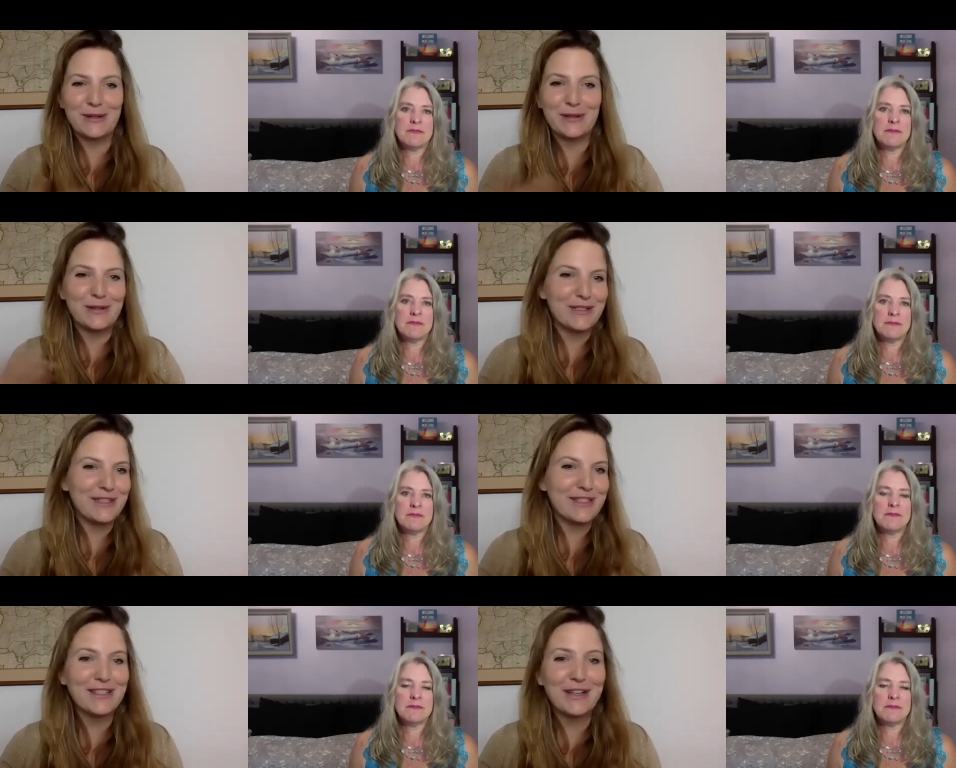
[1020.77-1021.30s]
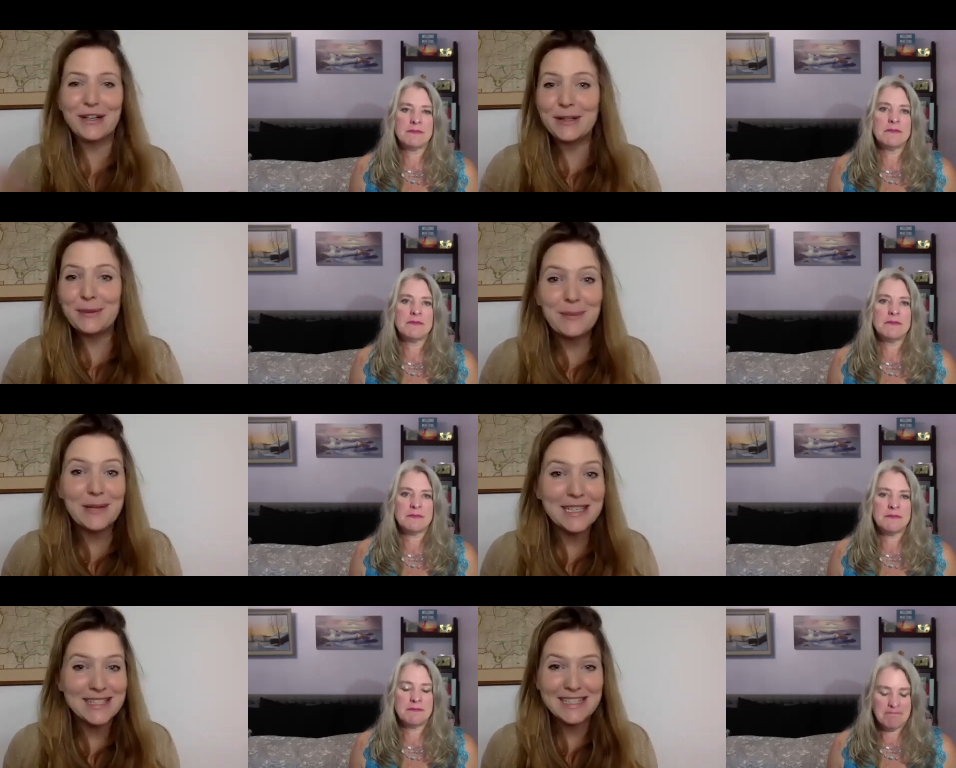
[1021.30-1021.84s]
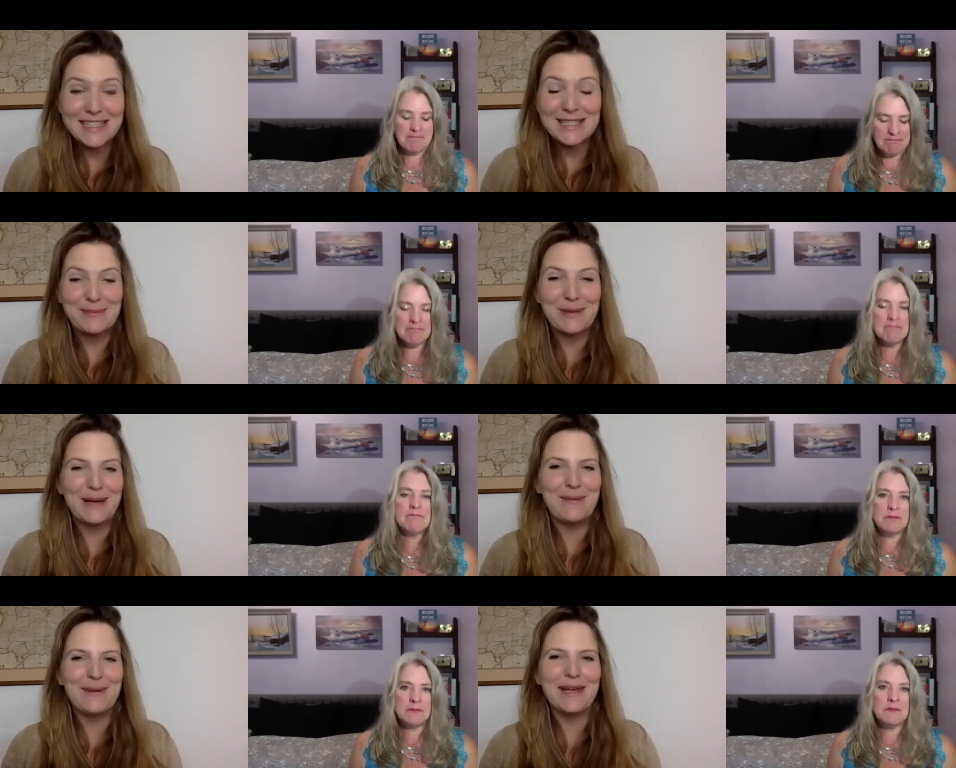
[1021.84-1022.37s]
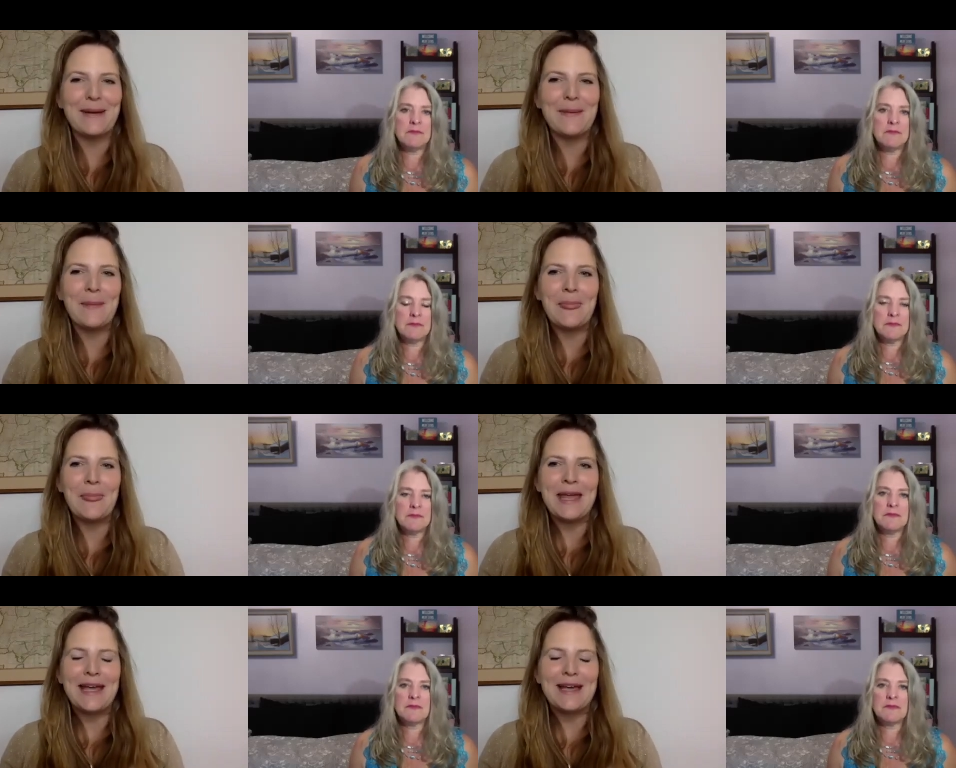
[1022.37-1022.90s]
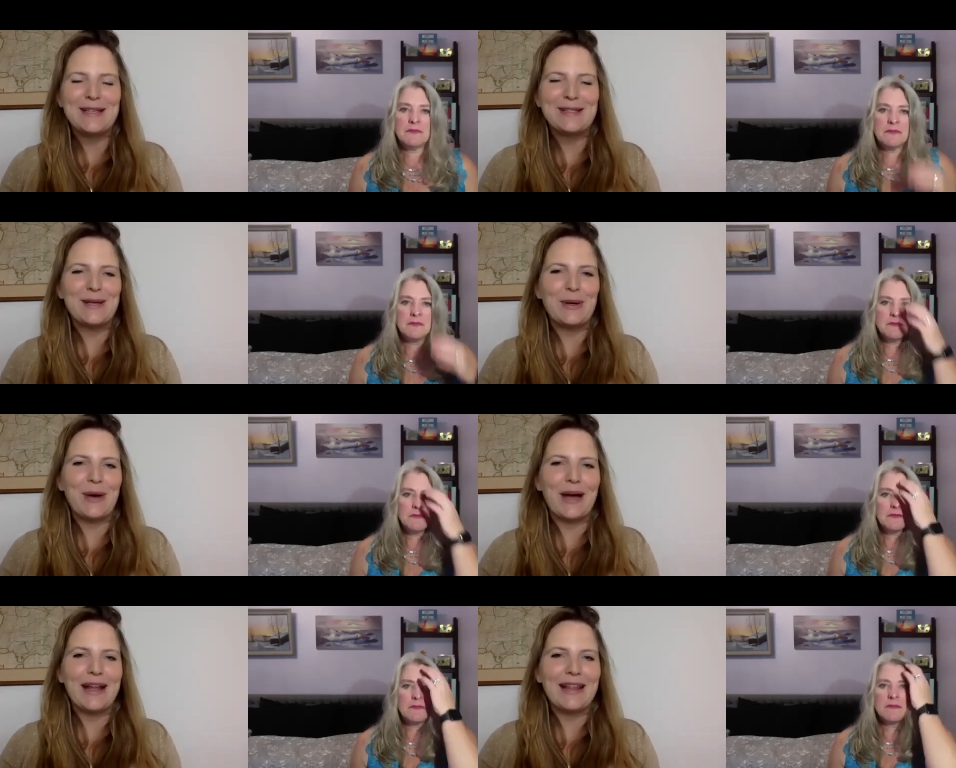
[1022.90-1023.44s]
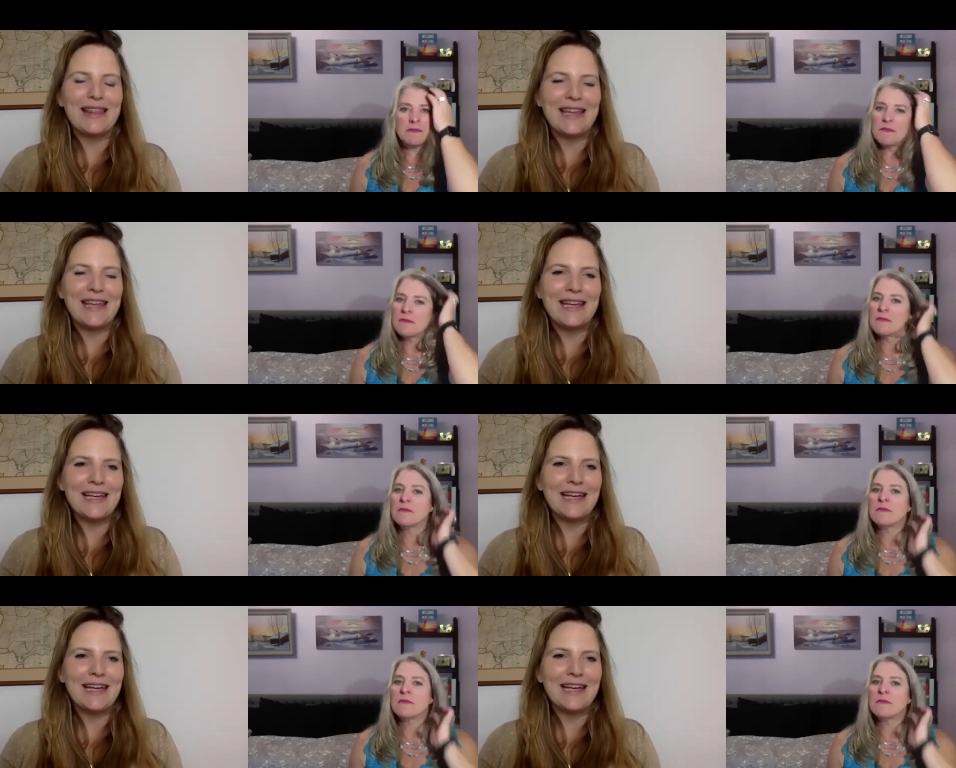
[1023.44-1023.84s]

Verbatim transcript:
Speaker 1: or start a business maybe? So I think